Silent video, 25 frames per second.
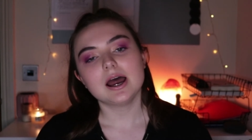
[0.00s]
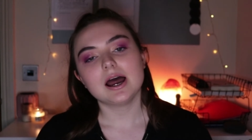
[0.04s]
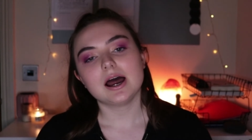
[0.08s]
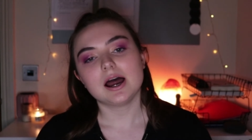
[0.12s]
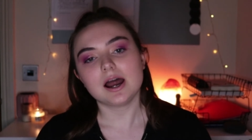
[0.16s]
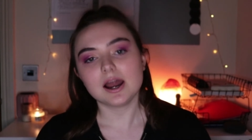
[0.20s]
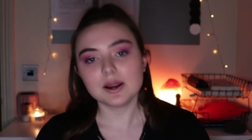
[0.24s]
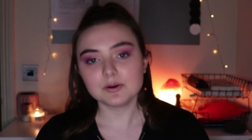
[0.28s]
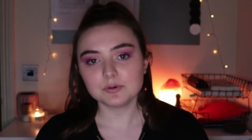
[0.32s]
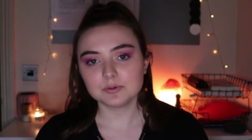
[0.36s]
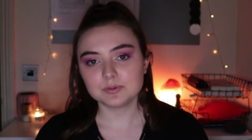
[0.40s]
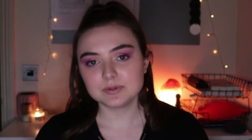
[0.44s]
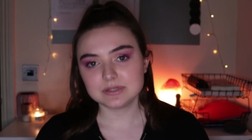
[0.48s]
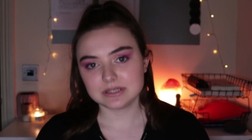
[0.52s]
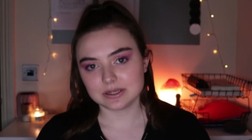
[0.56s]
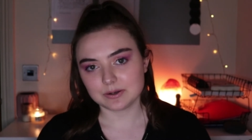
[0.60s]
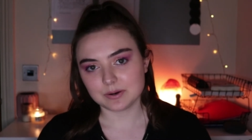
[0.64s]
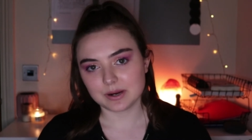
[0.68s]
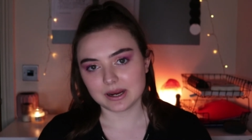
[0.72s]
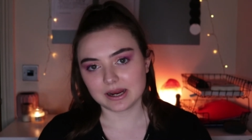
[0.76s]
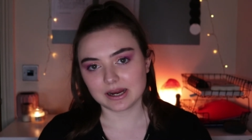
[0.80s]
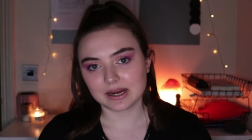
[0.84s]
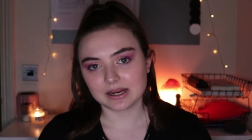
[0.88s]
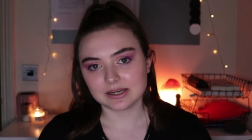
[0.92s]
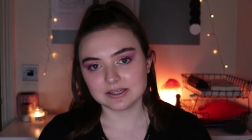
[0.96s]
I will be
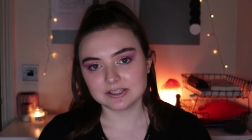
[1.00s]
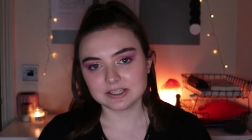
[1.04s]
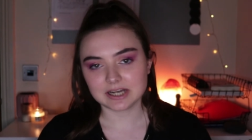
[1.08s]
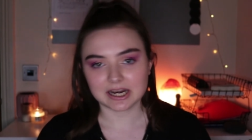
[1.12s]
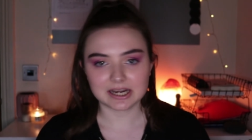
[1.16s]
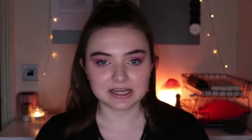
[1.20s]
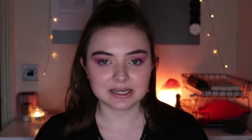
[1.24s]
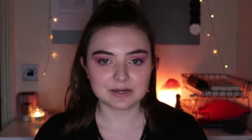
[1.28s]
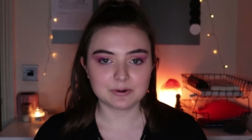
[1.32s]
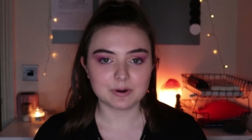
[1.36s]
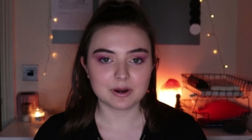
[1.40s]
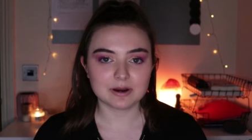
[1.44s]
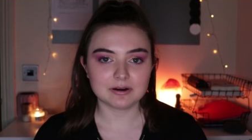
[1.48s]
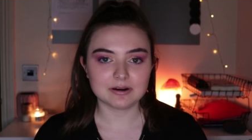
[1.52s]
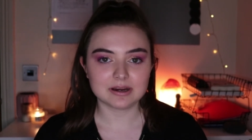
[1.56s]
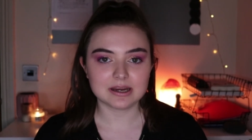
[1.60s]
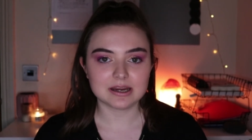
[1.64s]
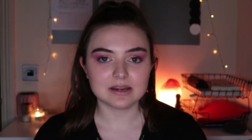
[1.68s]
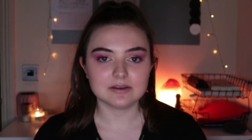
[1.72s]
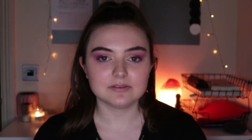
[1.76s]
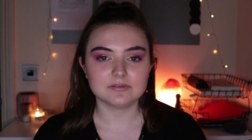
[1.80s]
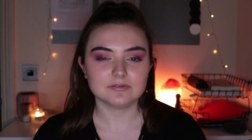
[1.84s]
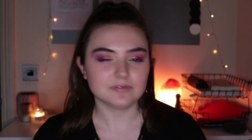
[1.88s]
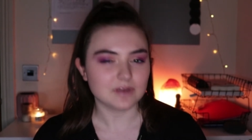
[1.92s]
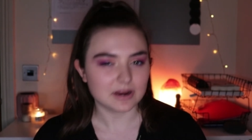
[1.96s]
doing a
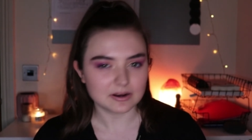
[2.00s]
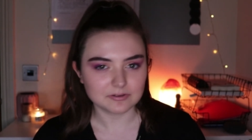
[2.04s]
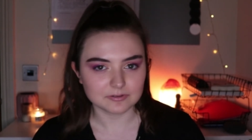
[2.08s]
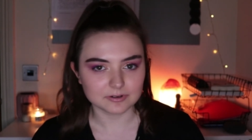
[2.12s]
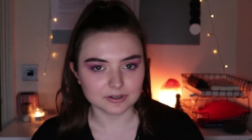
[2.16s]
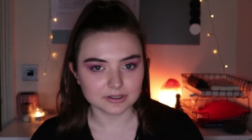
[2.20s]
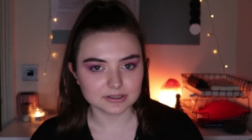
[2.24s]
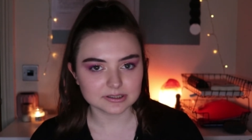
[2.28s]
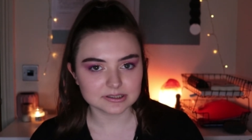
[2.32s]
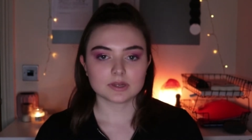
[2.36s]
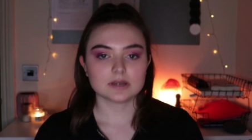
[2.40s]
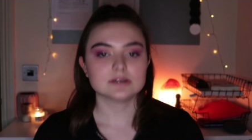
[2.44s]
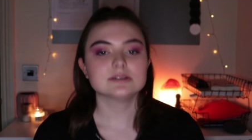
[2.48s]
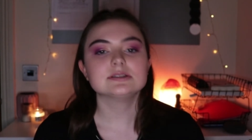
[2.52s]
January favorite.